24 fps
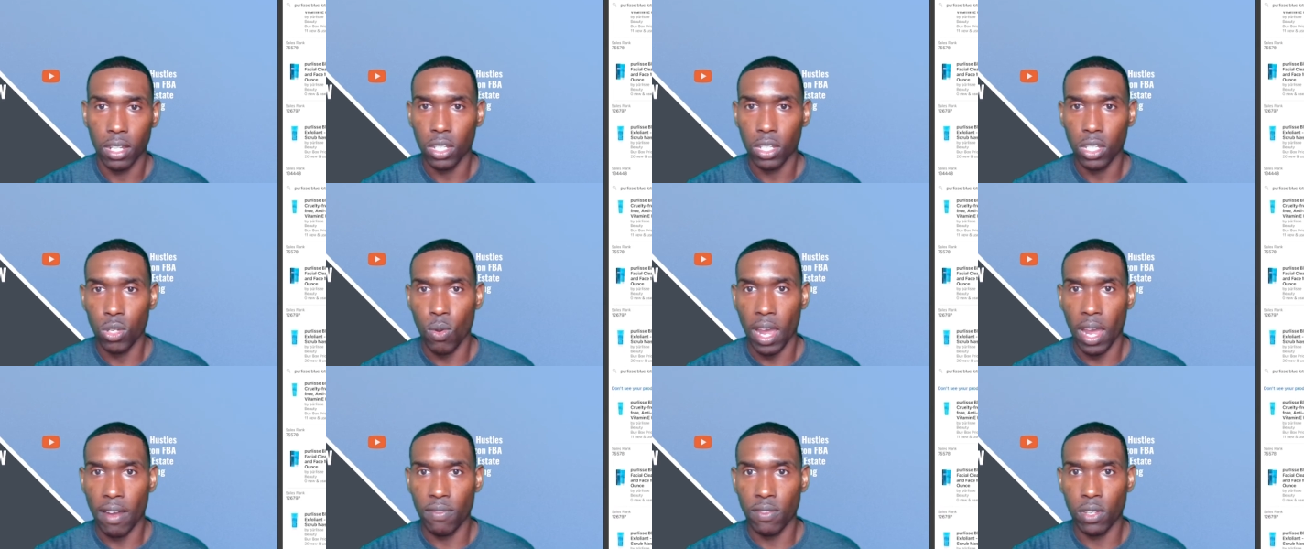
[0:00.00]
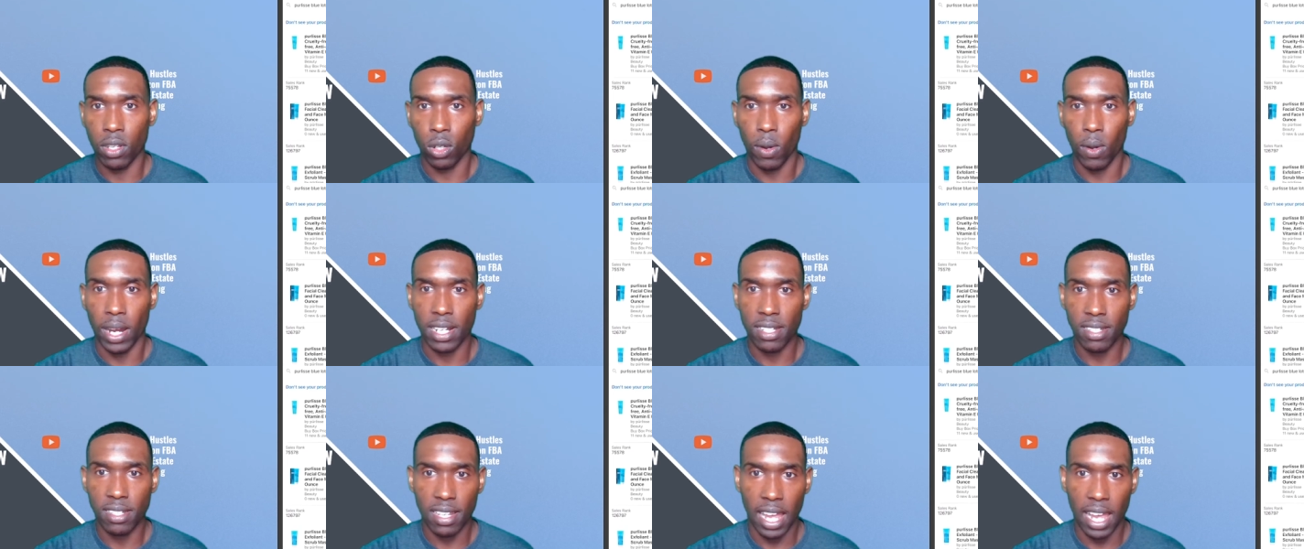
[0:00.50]
you have the
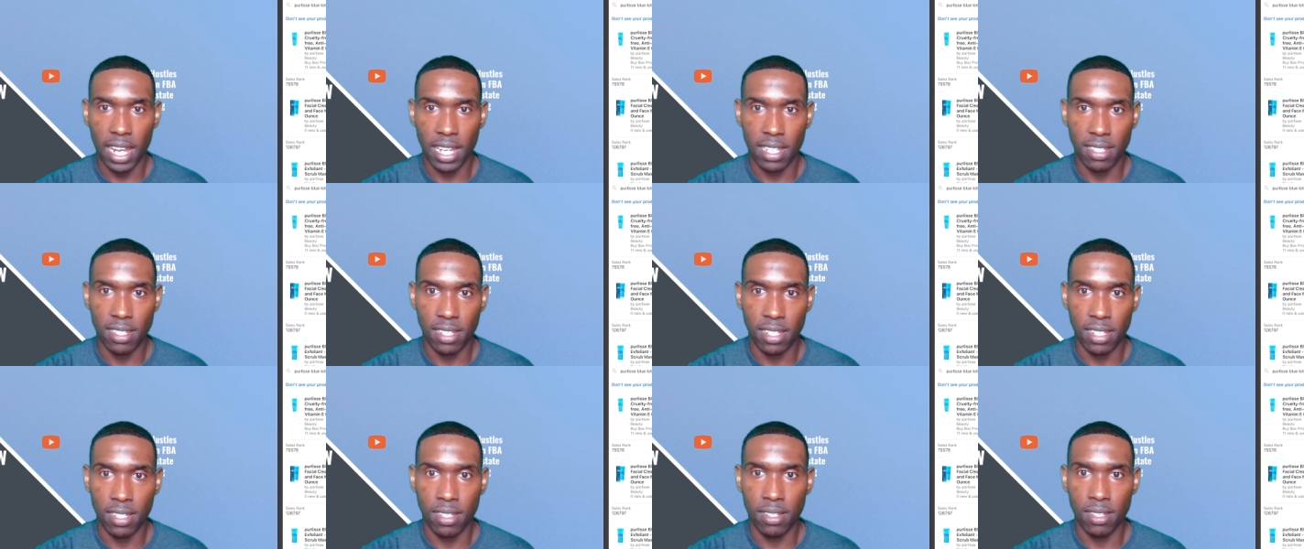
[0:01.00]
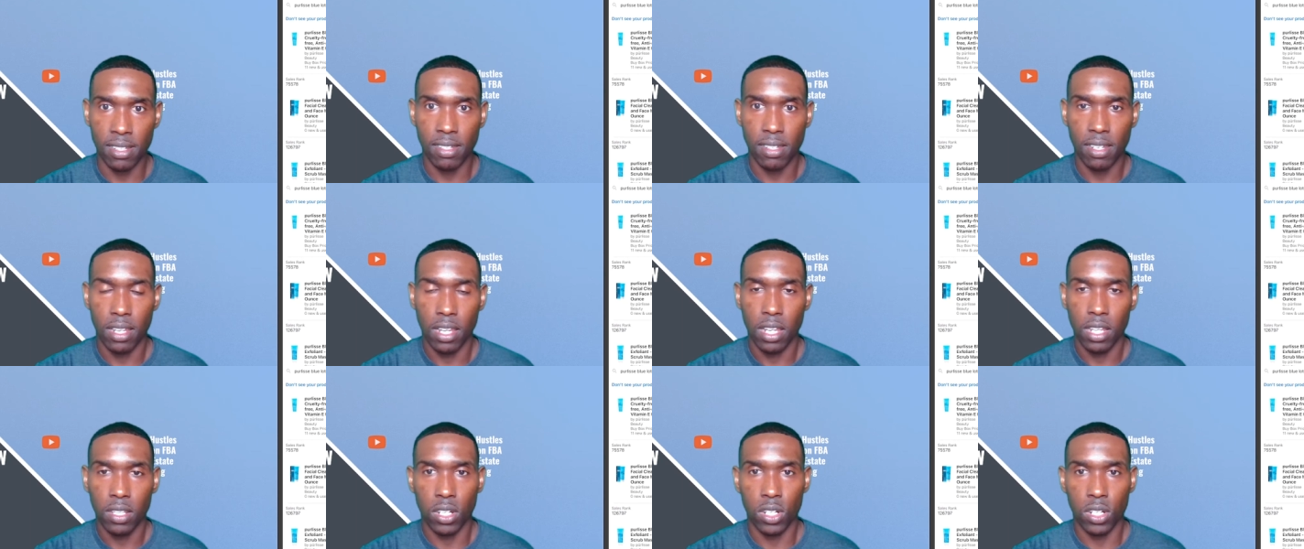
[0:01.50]
correct sizes,
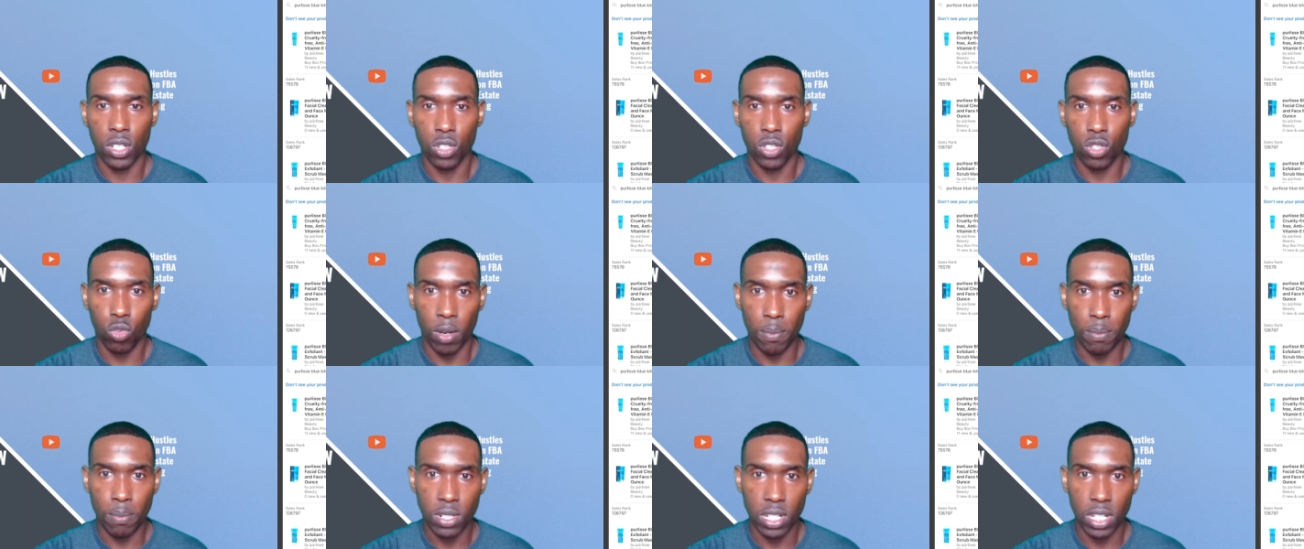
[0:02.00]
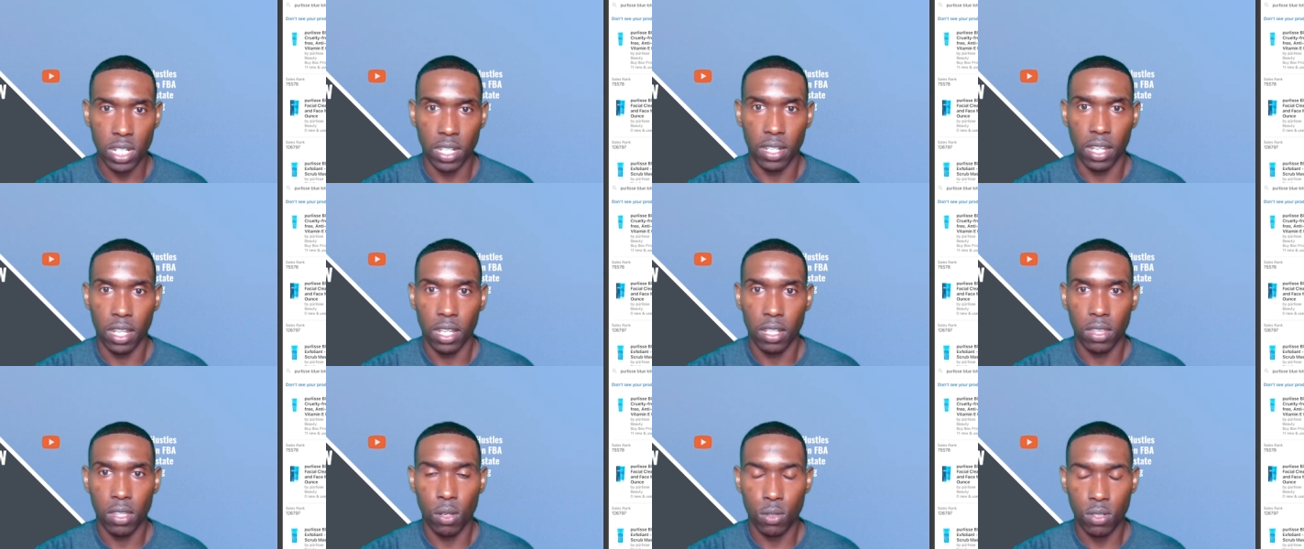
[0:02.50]
the description,
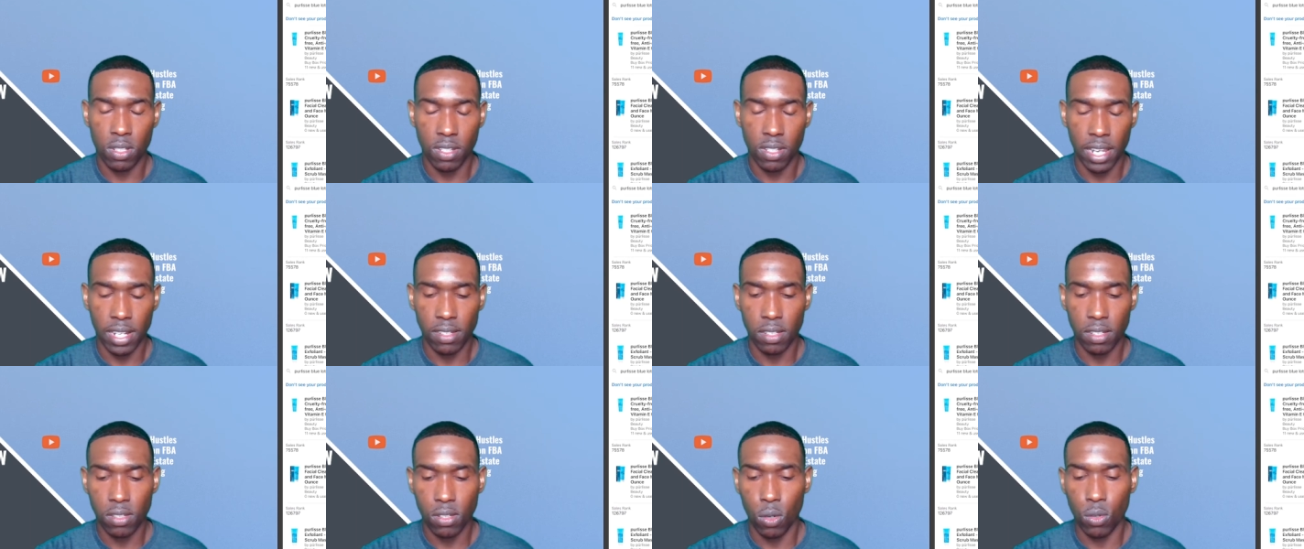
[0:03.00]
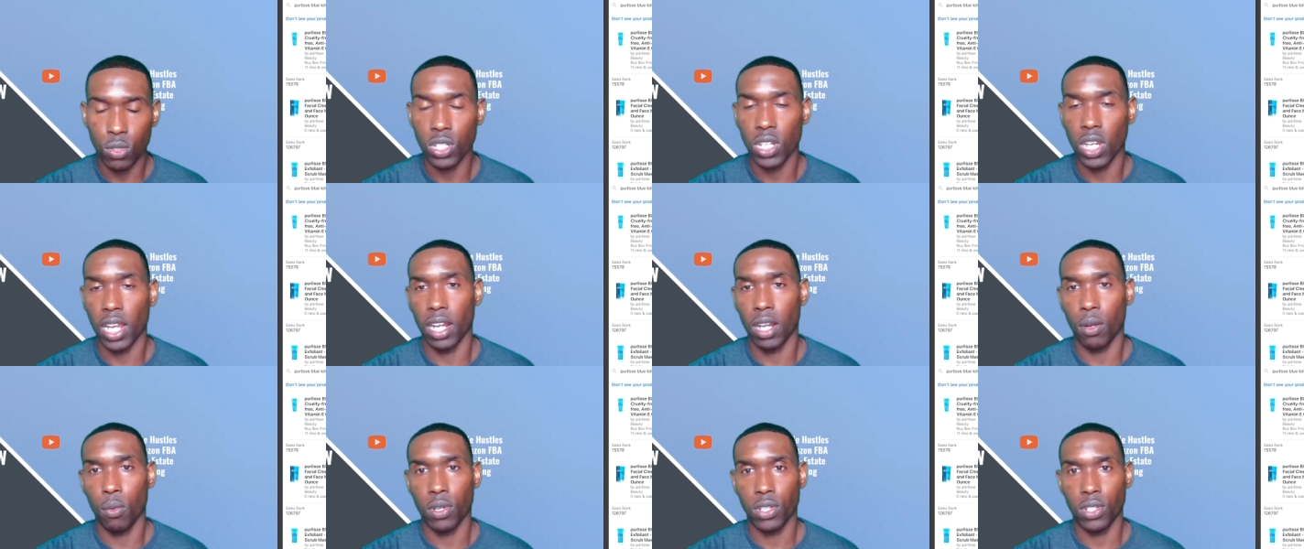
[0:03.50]
those things
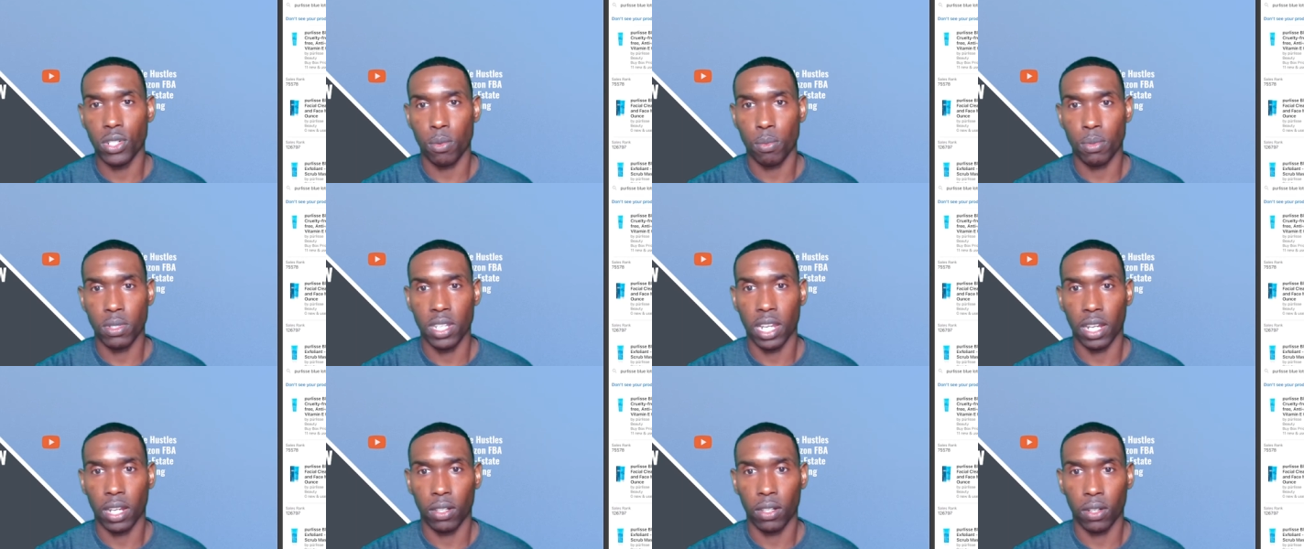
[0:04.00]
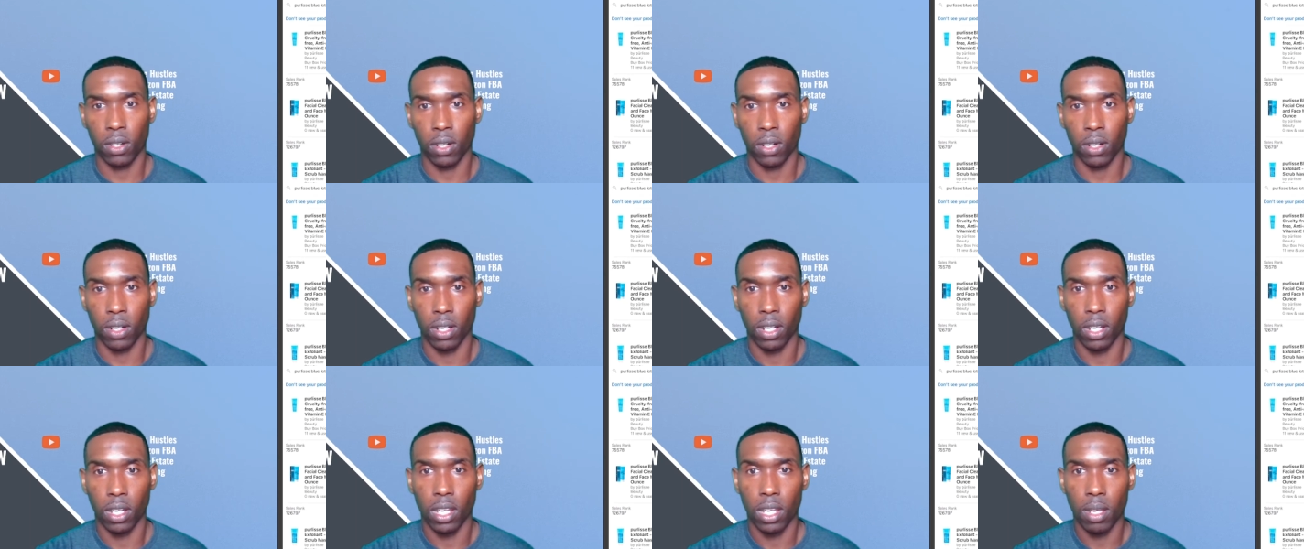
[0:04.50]
associated with your particular
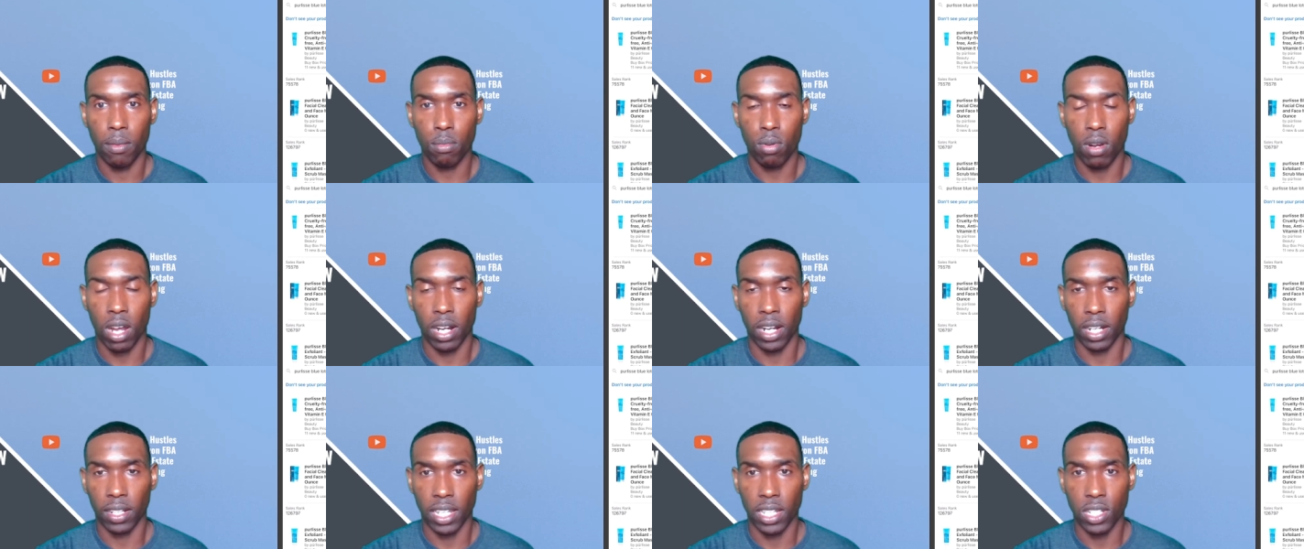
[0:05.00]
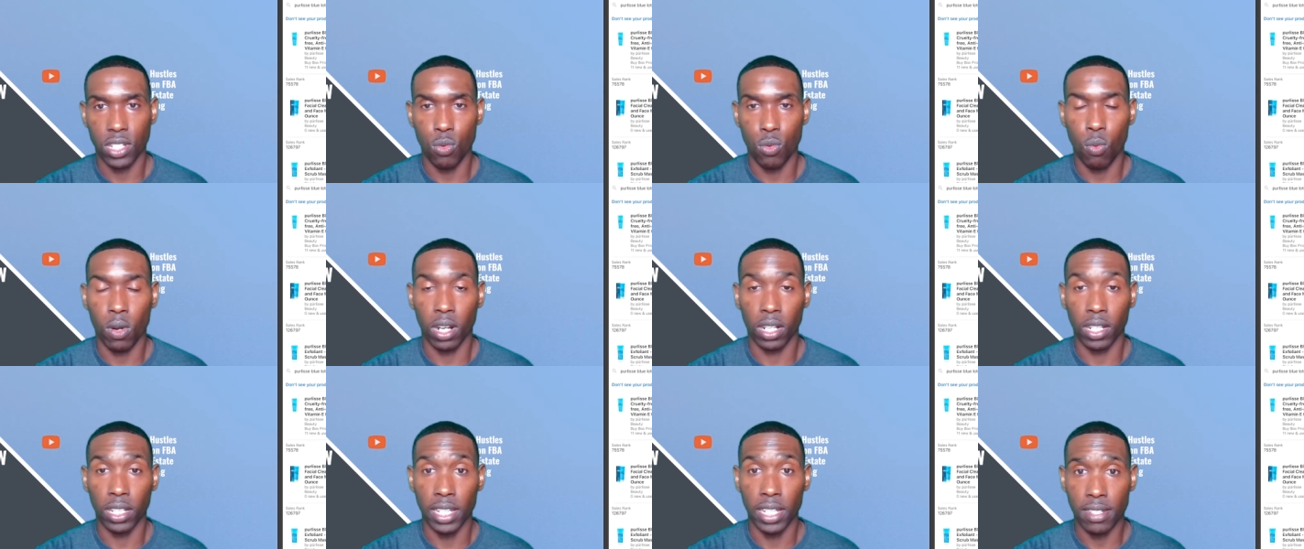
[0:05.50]
product that you
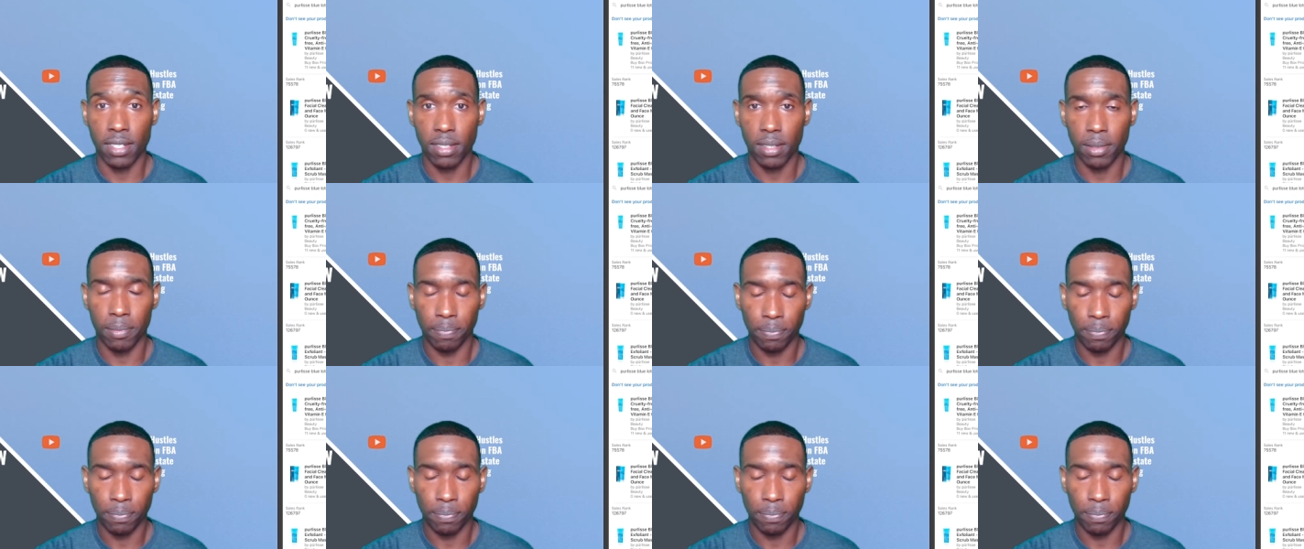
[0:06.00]
want to list.